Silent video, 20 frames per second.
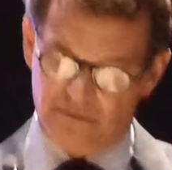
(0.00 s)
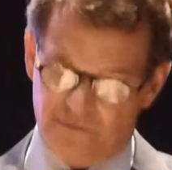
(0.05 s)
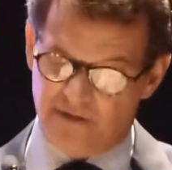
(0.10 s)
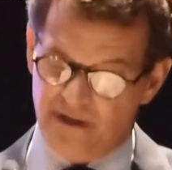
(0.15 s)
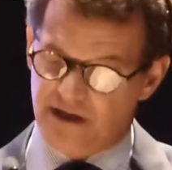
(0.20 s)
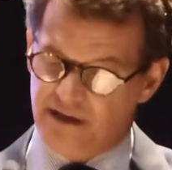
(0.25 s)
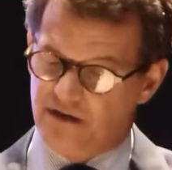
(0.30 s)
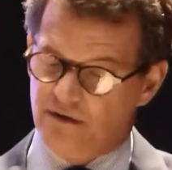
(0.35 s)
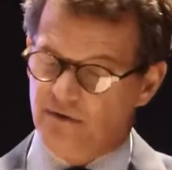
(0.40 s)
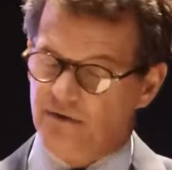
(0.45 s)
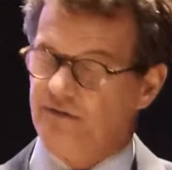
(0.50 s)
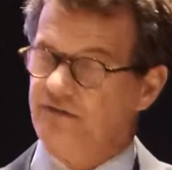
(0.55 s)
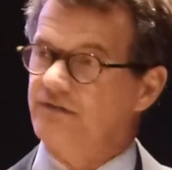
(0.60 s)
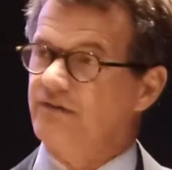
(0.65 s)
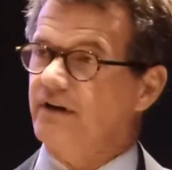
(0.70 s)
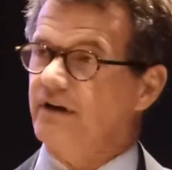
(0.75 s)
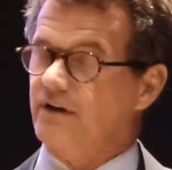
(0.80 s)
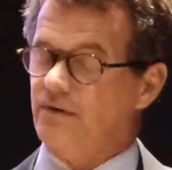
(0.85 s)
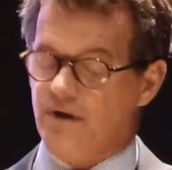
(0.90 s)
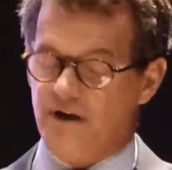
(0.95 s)
Thank you.
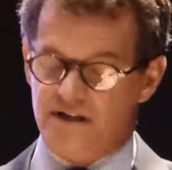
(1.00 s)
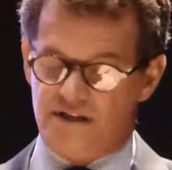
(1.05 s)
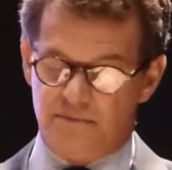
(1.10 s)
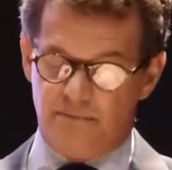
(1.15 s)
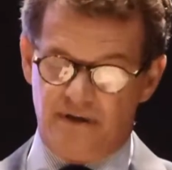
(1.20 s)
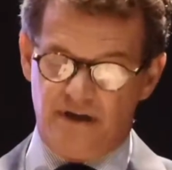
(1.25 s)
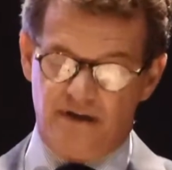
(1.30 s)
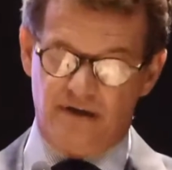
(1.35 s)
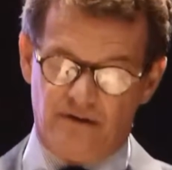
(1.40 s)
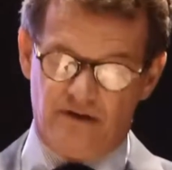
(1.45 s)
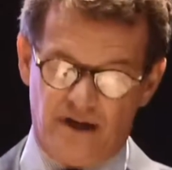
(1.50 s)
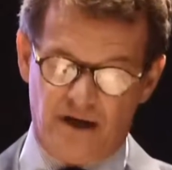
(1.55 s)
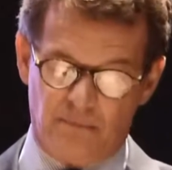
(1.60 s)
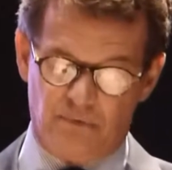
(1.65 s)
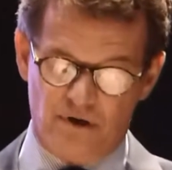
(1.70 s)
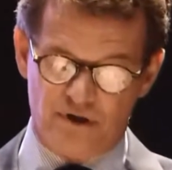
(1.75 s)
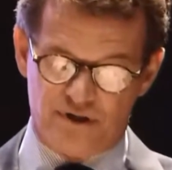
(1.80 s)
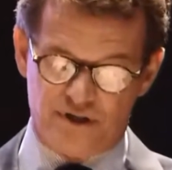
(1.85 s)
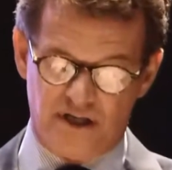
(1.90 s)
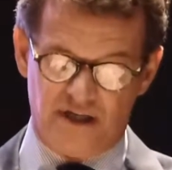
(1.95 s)
It's great to be here, and I
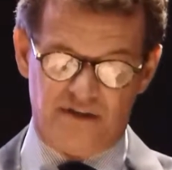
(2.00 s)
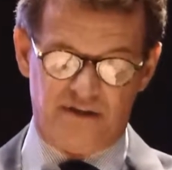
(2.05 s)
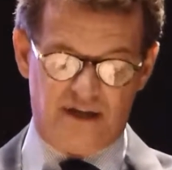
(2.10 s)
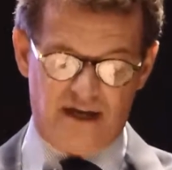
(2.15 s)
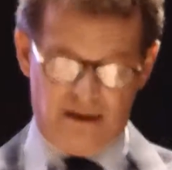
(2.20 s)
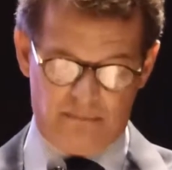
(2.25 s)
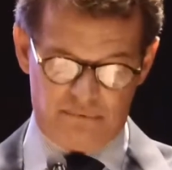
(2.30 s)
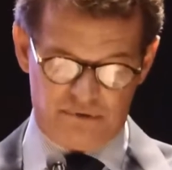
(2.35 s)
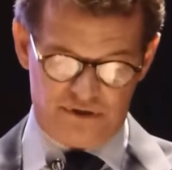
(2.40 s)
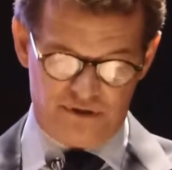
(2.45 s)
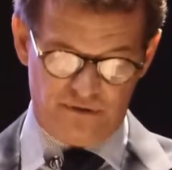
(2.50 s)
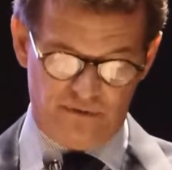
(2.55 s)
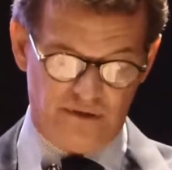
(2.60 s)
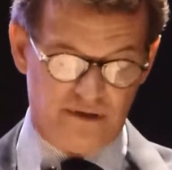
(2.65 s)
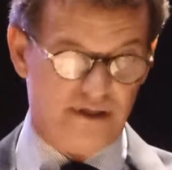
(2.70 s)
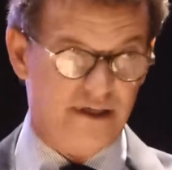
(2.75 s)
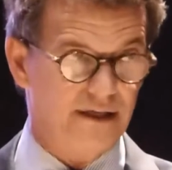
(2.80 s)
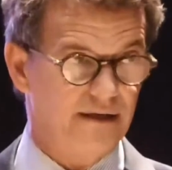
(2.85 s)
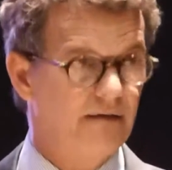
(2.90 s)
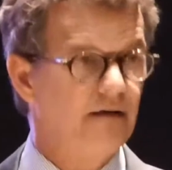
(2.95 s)
appreciate the
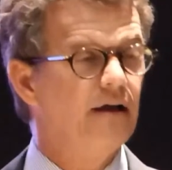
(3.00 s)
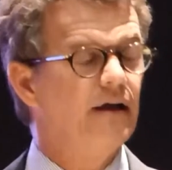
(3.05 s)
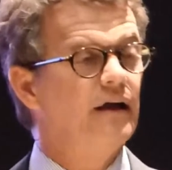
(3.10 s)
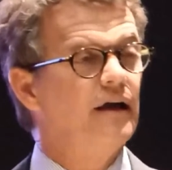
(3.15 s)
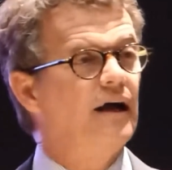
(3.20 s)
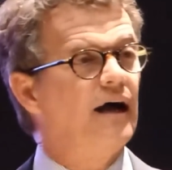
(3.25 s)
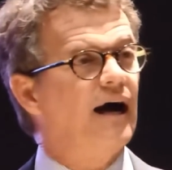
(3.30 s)
opportunity.